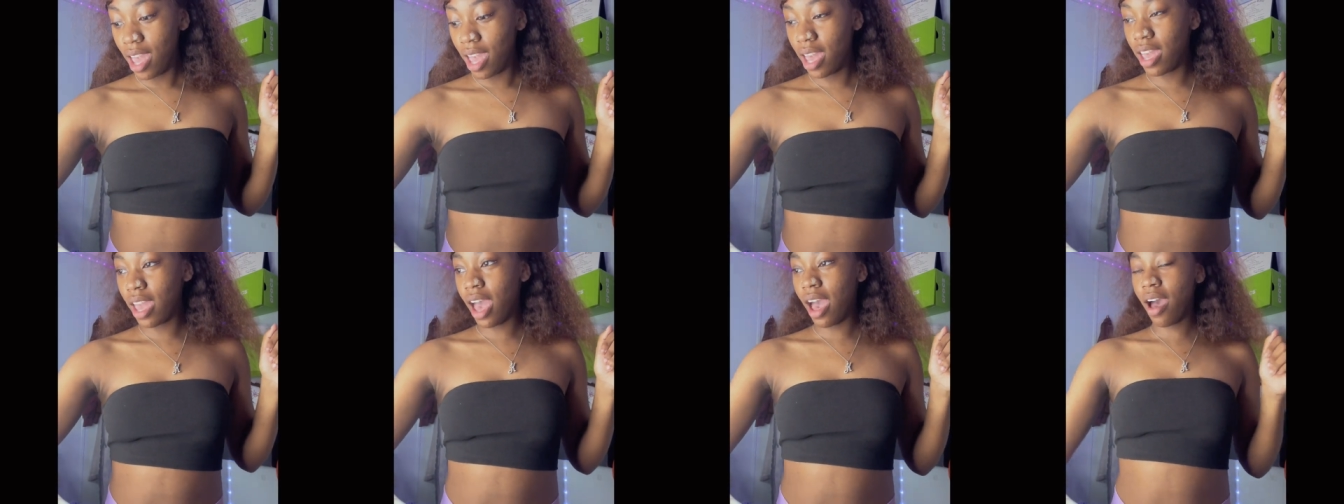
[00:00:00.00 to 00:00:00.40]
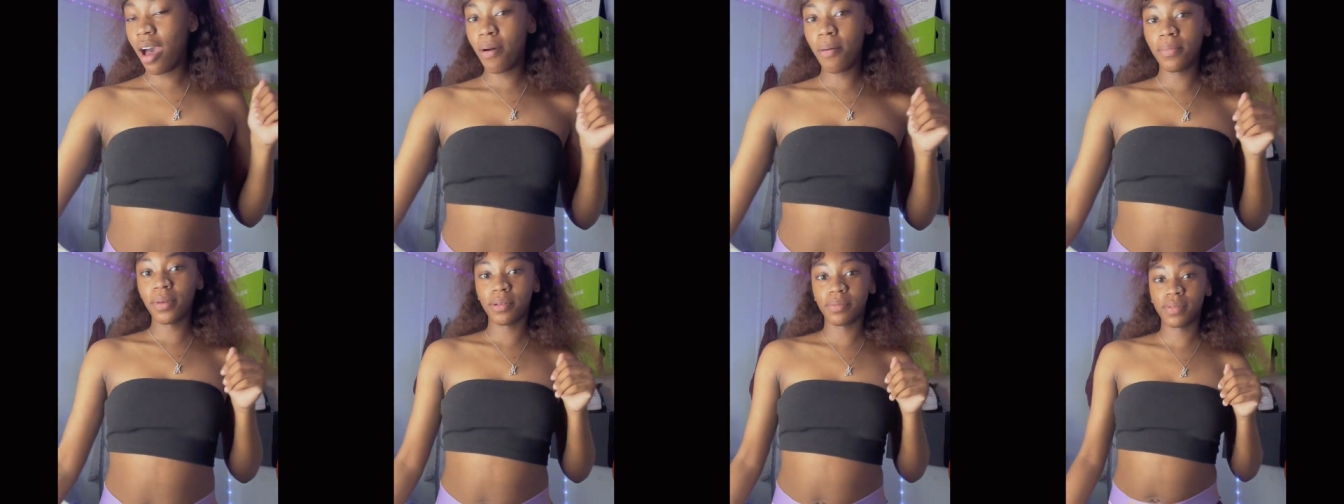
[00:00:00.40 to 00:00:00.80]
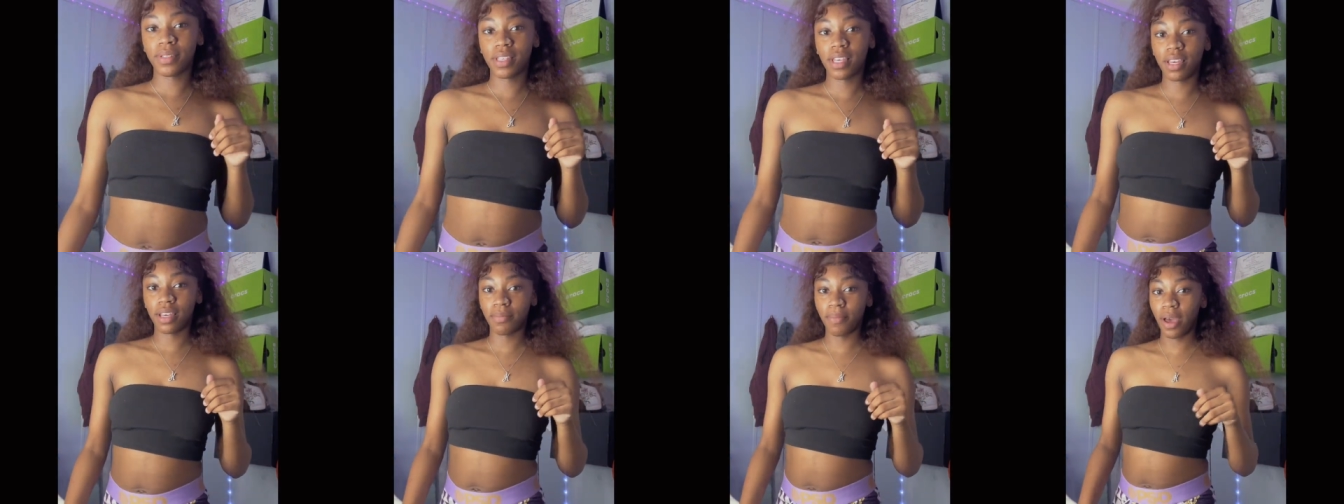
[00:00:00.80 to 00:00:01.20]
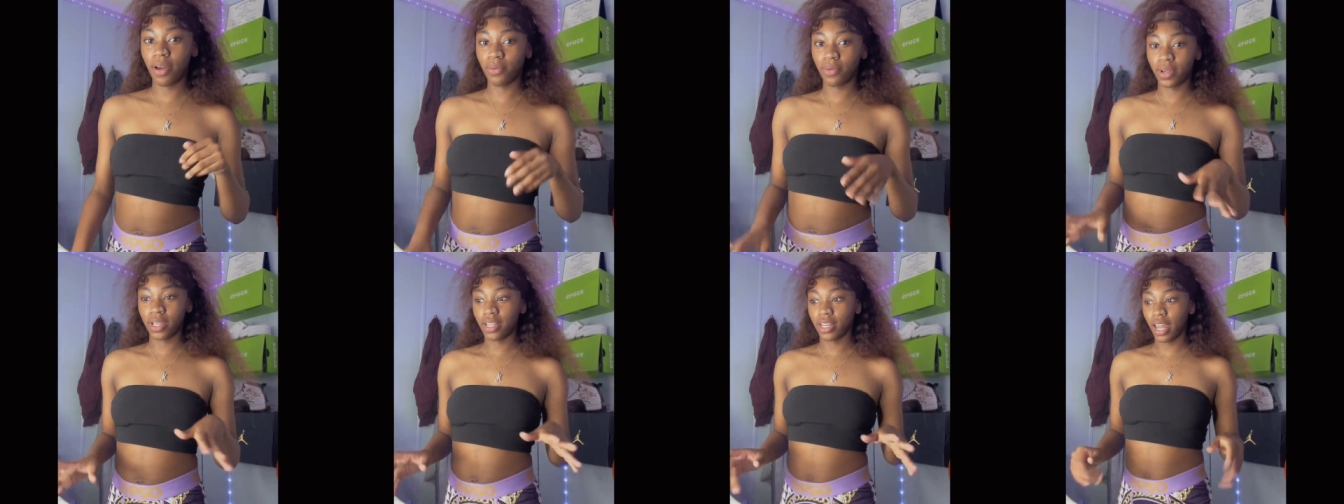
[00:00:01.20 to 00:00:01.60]
Yeah, I'm upset because my
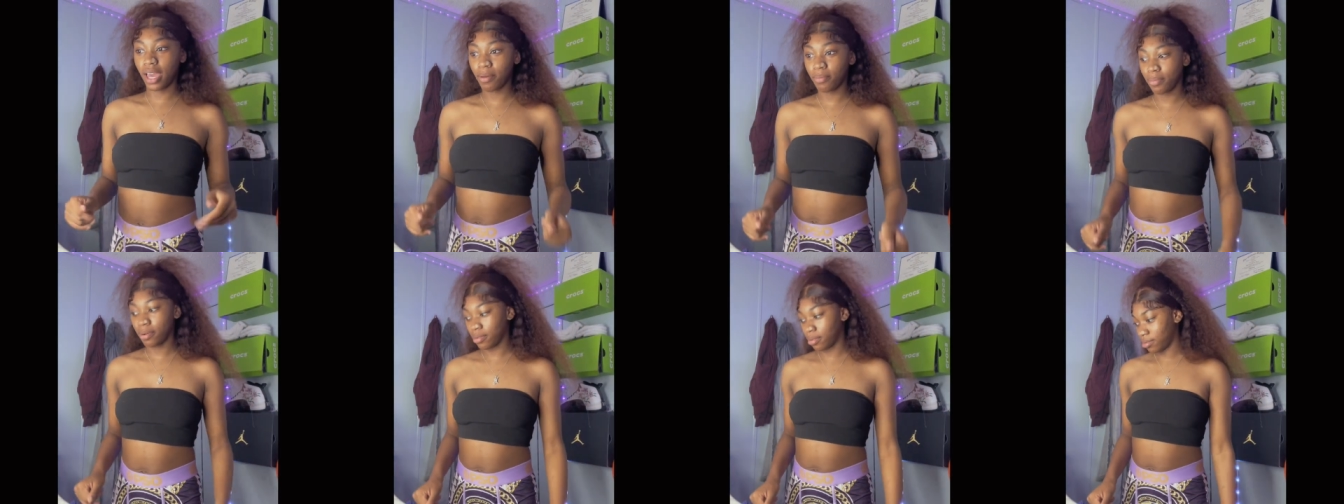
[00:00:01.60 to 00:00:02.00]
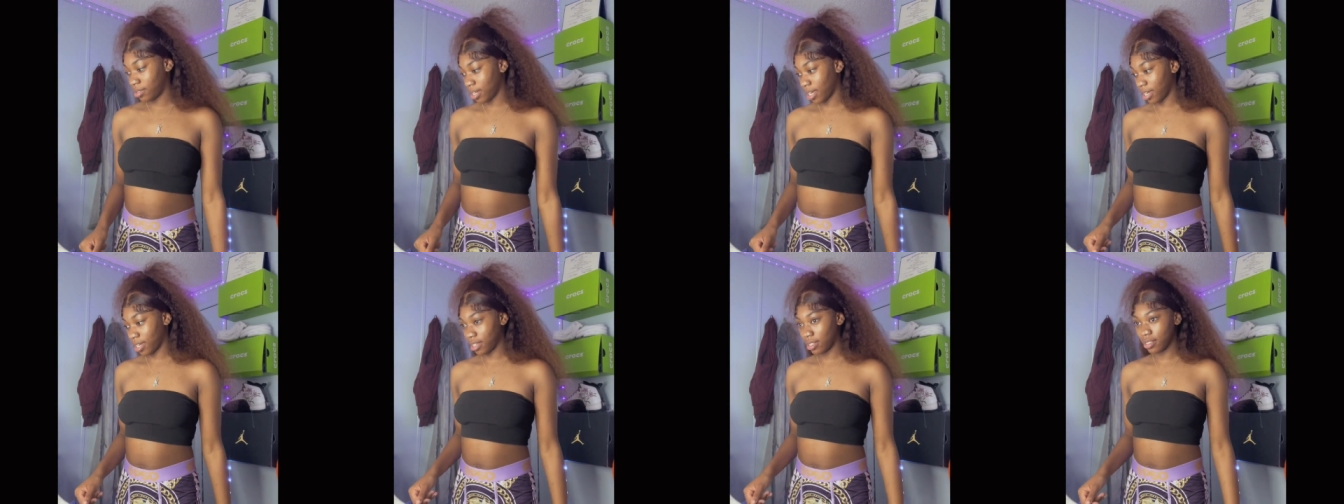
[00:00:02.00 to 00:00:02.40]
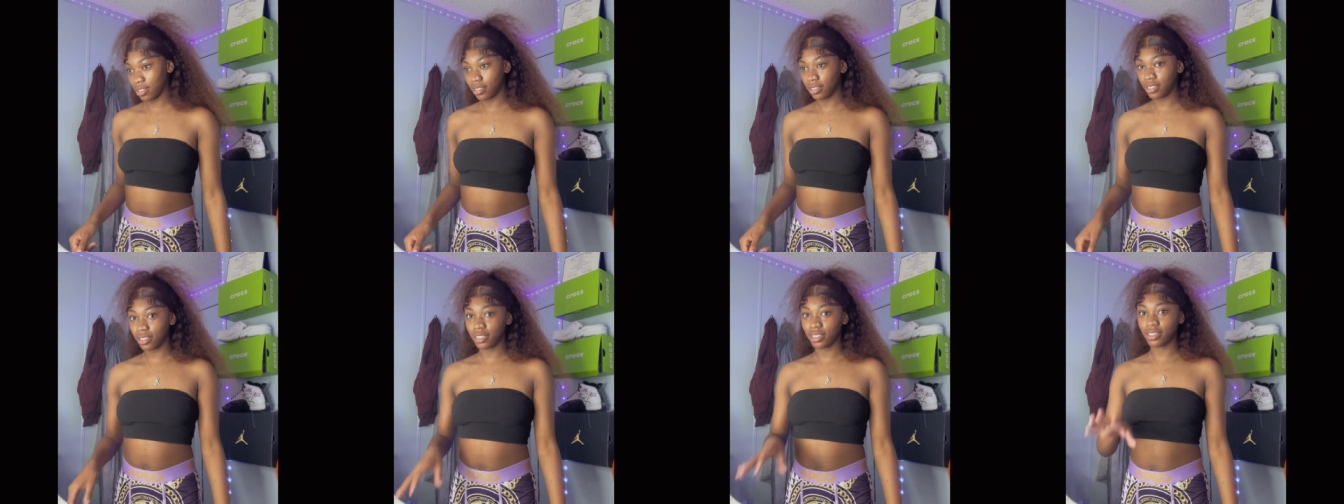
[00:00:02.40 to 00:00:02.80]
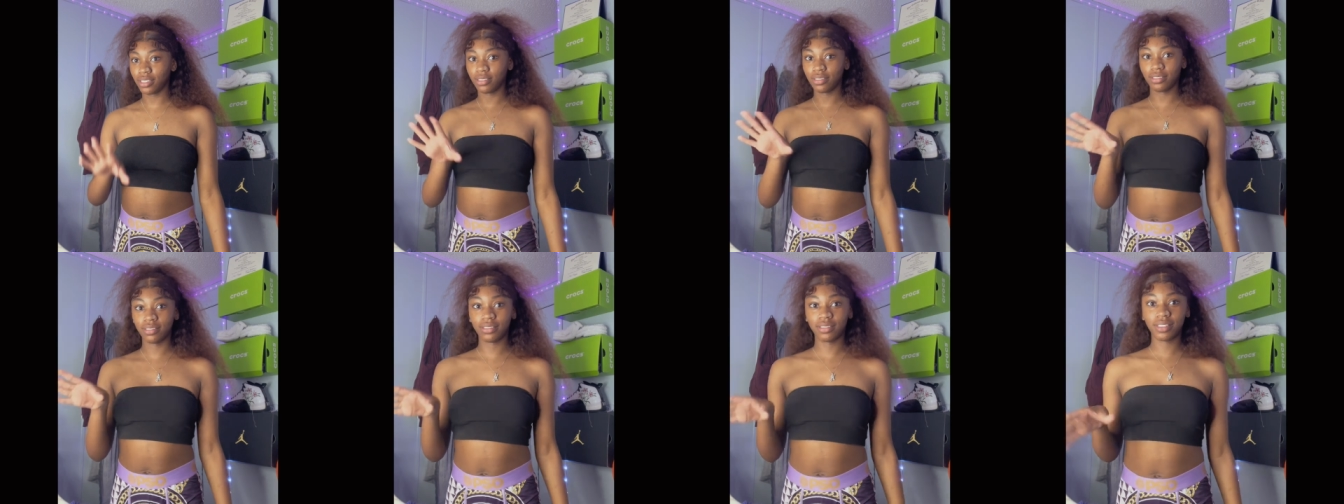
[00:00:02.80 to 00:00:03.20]
ring light broke like the
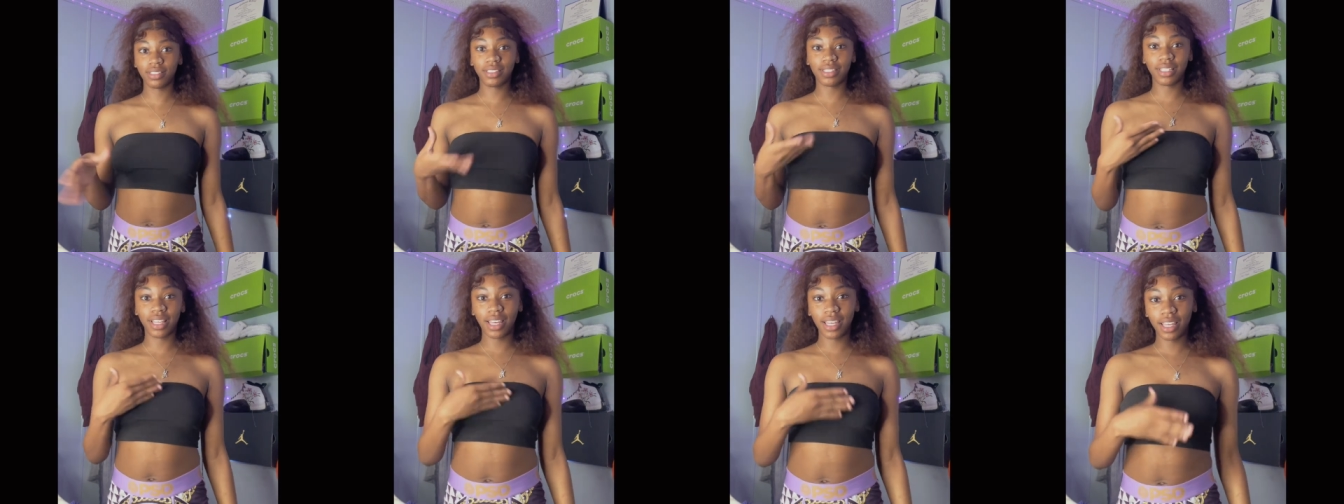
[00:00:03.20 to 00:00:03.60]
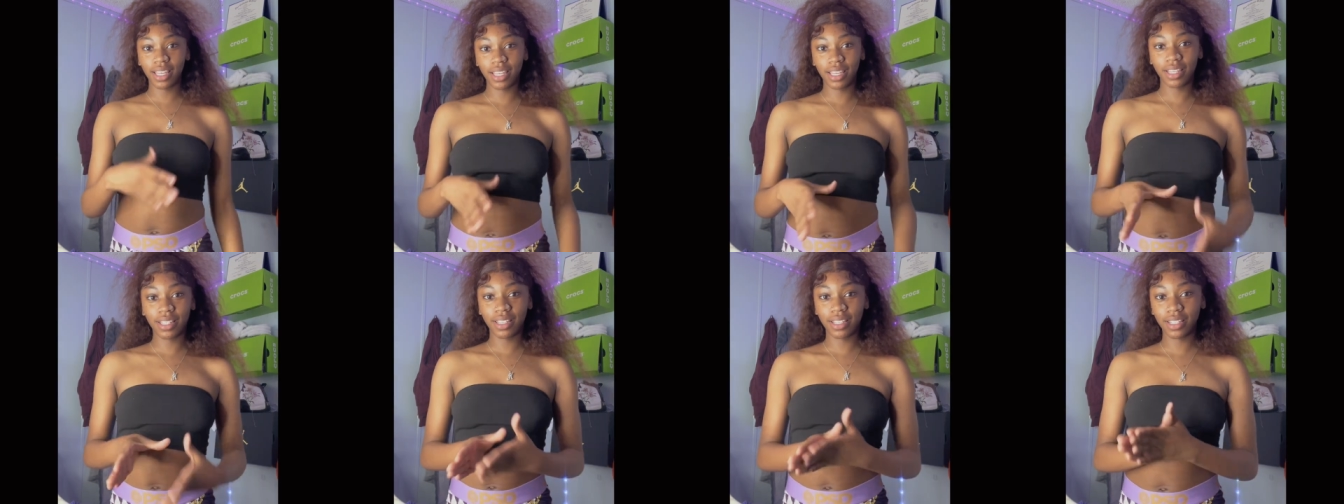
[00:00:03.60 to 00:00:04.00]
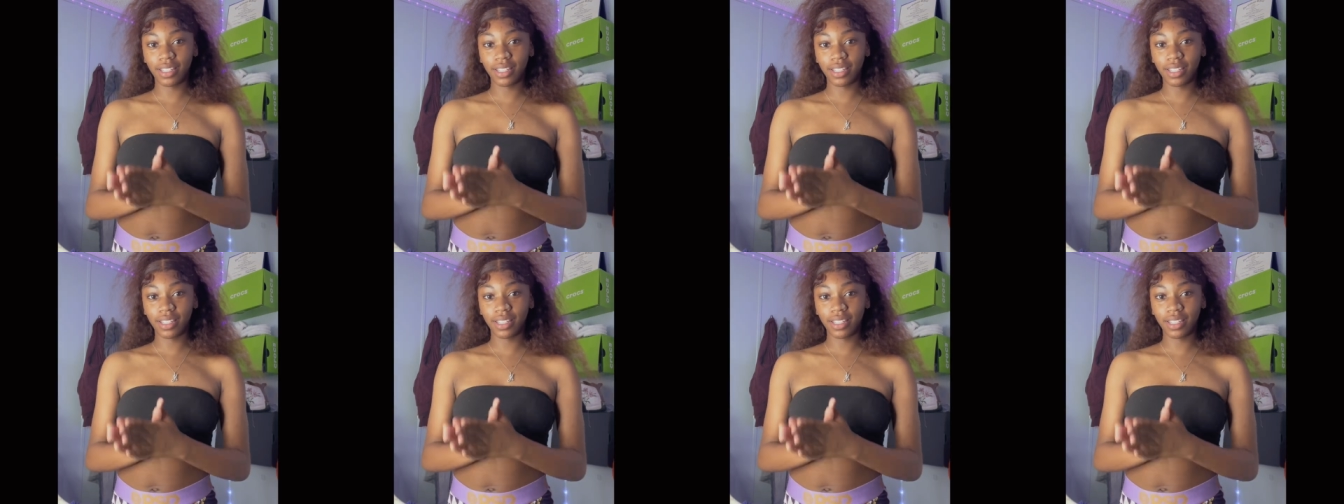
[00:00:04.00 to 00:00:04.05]
little stand,